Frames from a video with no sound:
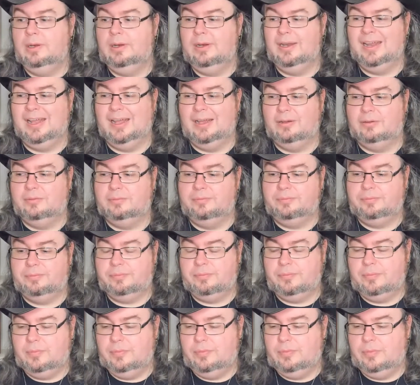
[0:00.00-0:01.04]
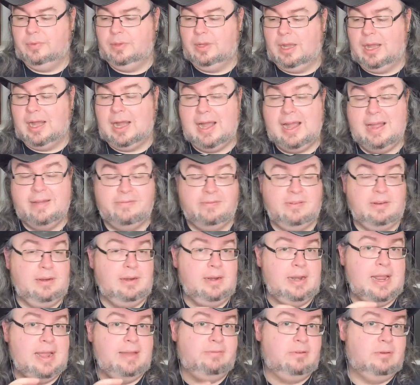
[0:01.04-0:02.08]
Now, I've
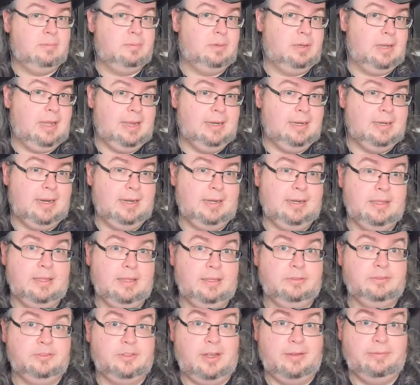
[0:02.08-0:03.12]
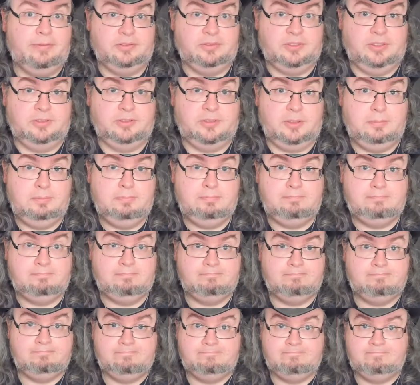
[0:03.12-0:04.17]
never played anything Cypher System.
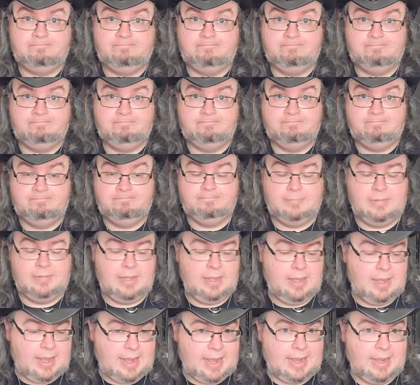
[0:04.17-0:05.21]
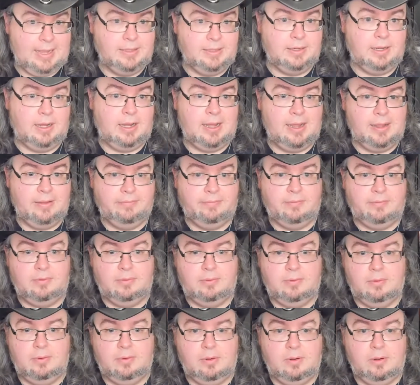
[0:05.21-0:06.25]
And I've
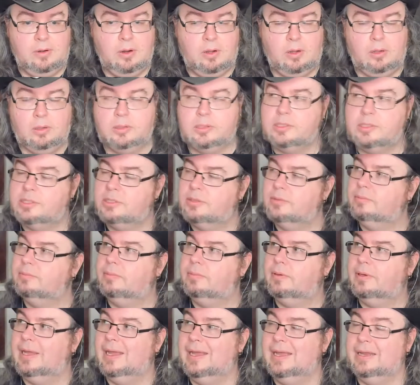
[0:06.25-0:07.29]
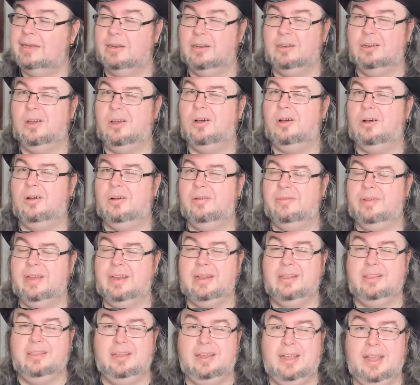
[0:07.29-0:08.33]
not played a lot of
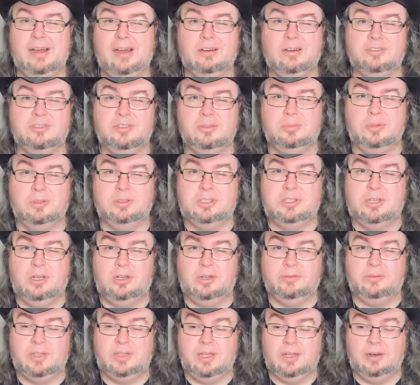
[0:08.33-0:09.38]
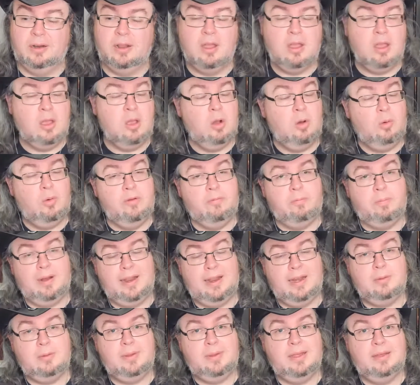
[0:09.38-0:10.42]
anything else that Monte Cook have done. We've
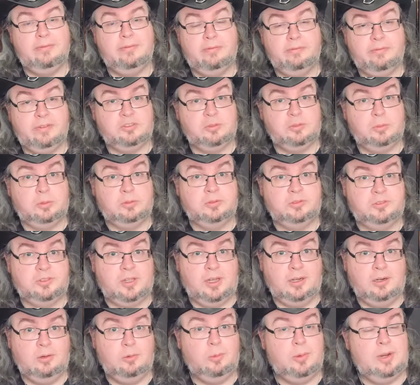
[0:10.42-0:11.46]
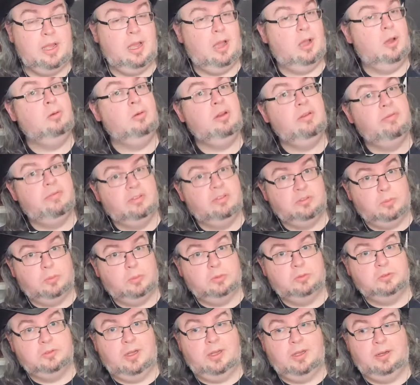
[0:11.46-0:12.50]
played a bit of Invisible Sun. We own Invisible
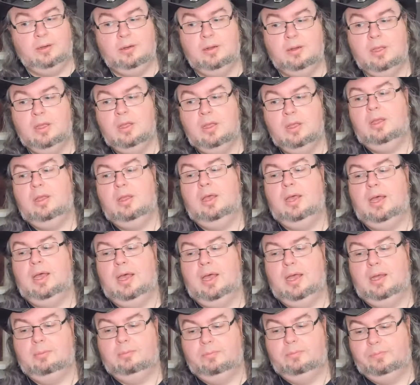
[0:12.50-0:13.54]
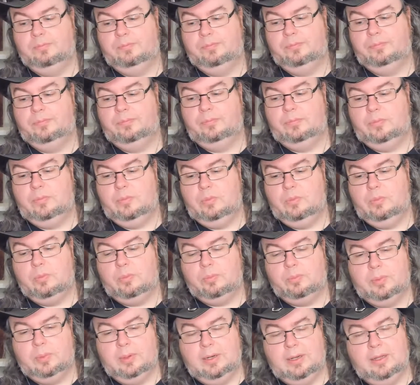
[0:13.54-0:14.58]
Sun.
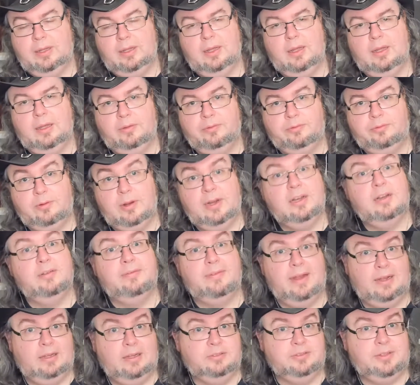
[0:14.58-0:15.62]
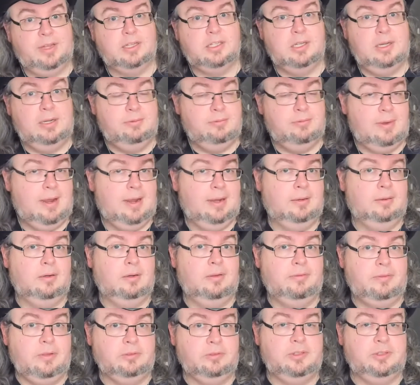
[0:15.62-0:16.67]
But a friend of ours actually ran a
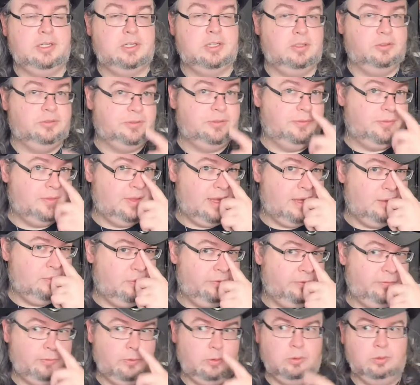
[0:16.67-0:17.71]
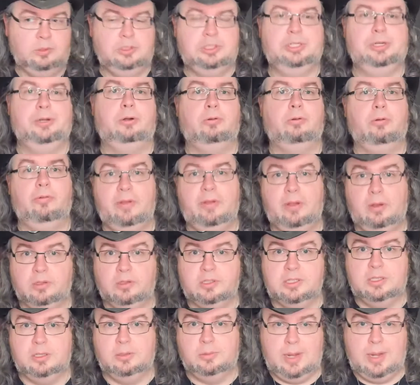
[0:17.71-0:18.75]
few sessions of that before geography
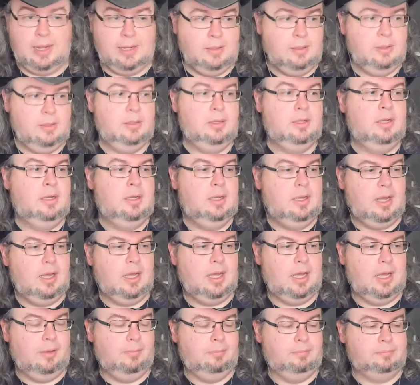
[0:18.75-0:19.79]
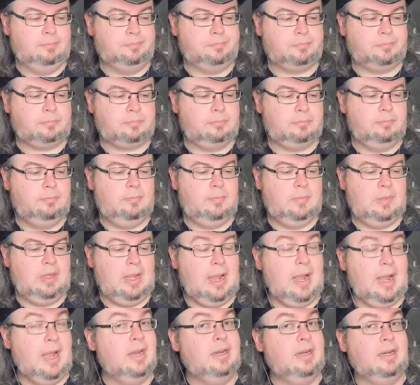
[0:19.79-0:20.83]
got in the way.
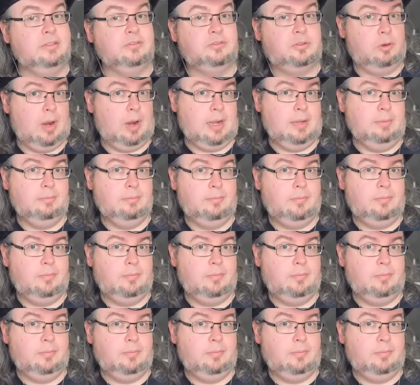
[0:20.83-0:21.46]
And it's great.